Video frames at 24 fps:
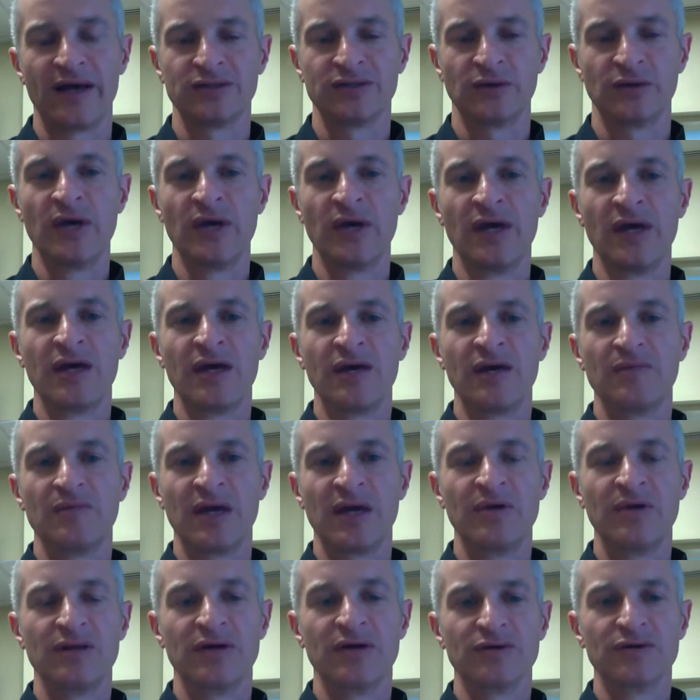So
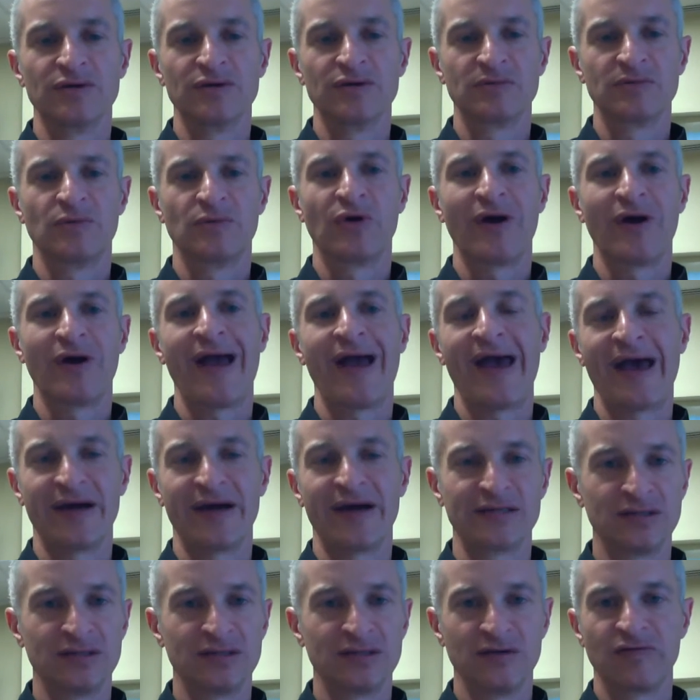maybe there's some more
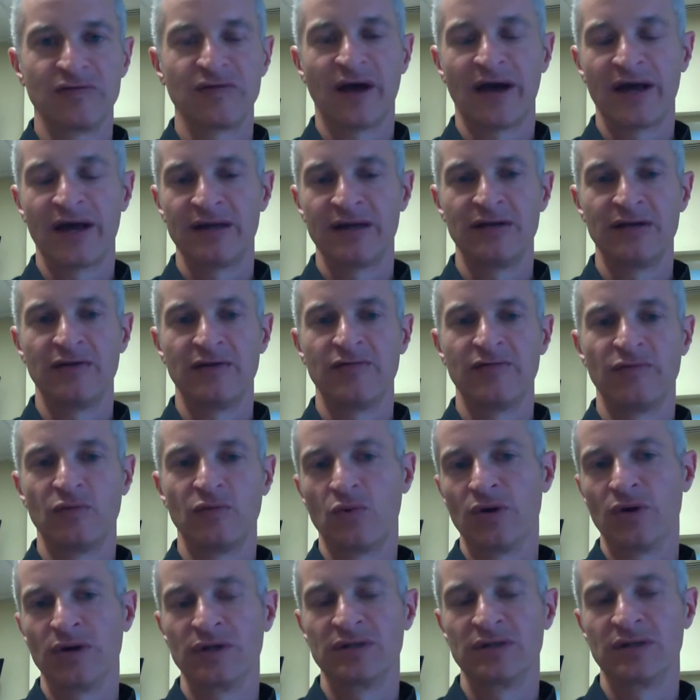active kind of
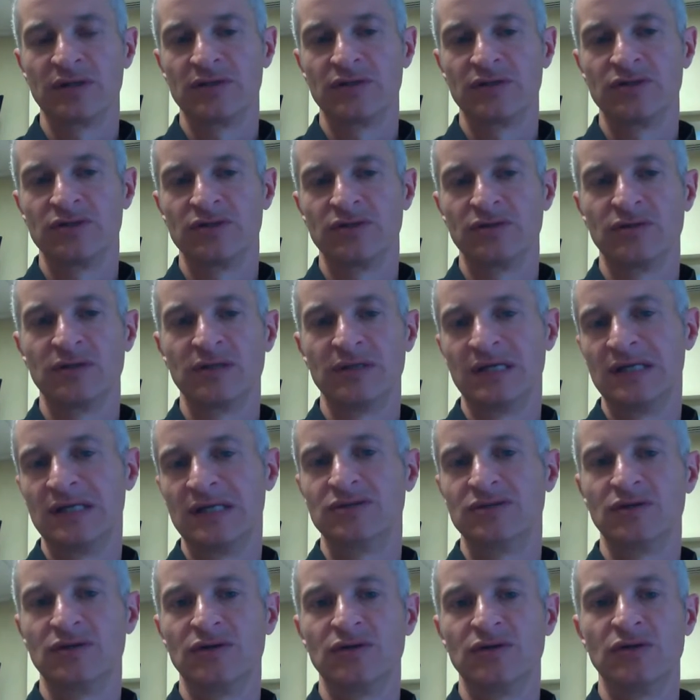work that the student
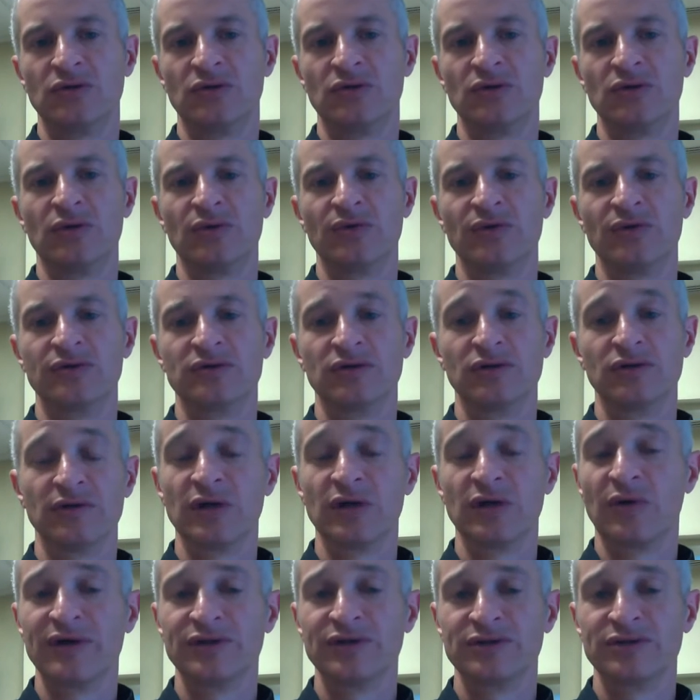needs to do in order to
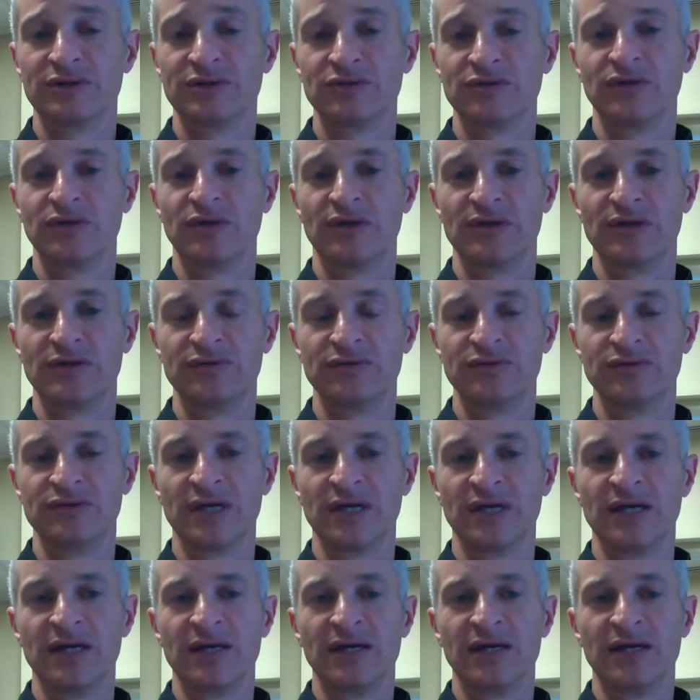request those loans.